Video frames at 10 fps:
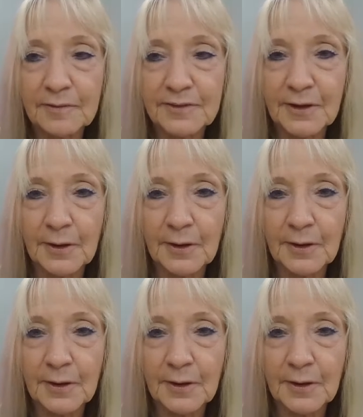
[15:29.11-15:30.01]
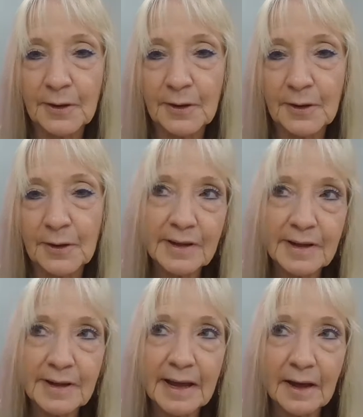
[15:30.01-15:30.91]
So
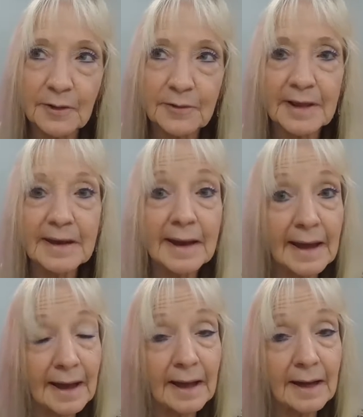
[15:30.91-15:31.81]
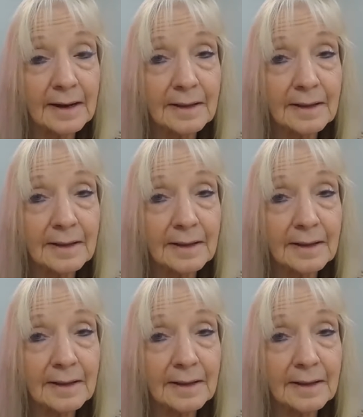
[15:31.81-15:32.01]
actually, other than that,